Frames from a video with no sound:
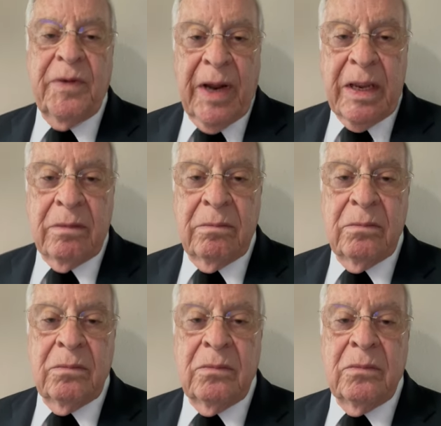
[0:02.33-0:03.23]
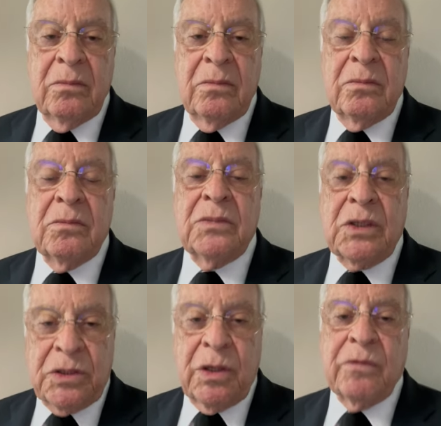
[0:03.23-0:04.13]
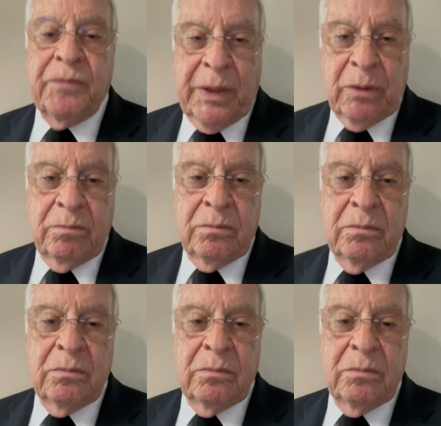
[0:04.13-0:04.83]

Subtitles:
Iran deserve freedom.